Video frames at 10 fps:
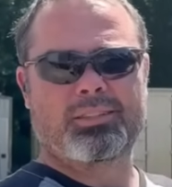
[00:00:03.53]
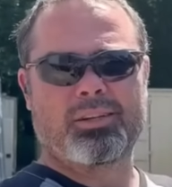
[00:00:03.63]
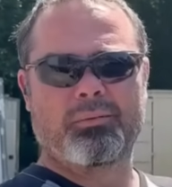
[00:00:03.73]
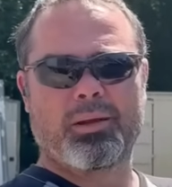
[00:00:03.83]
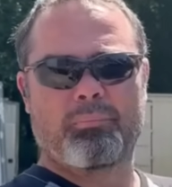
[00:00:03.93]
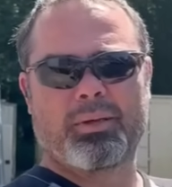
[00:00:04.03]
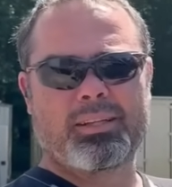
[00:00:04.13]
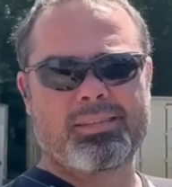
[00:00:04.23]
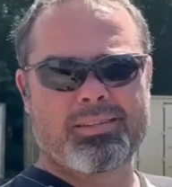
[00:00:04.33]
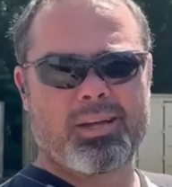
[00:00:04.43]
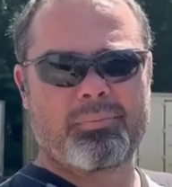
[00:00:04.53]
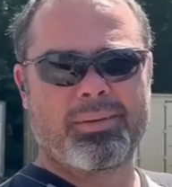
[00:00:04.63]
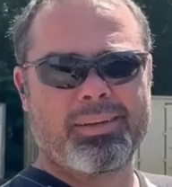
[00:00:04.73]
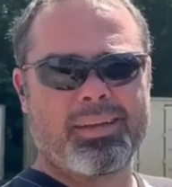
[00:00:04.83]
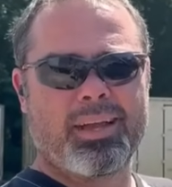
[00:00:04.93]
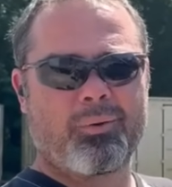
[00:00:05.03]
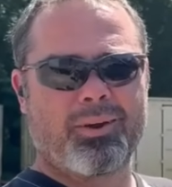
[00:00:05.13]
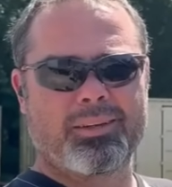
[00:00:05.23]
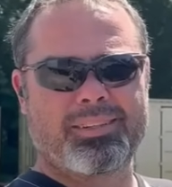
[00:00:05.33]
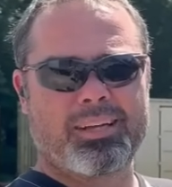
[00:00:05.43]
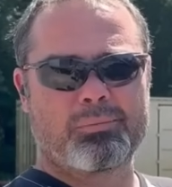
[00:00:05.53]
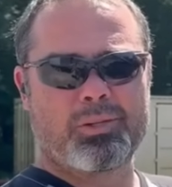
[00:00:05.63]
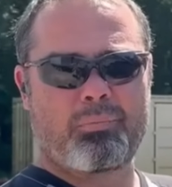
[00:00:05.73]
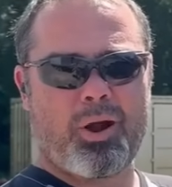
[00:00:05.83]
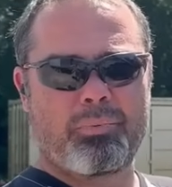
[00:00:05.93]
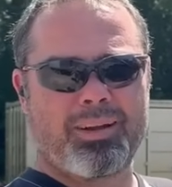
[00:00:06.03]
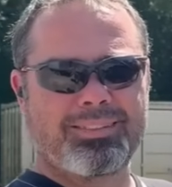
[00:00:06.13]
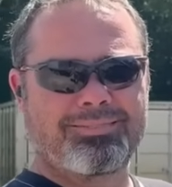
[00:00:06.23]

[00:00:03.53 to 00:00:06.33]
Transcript: so I'm gonna pick these up and we're gonna take them to the property.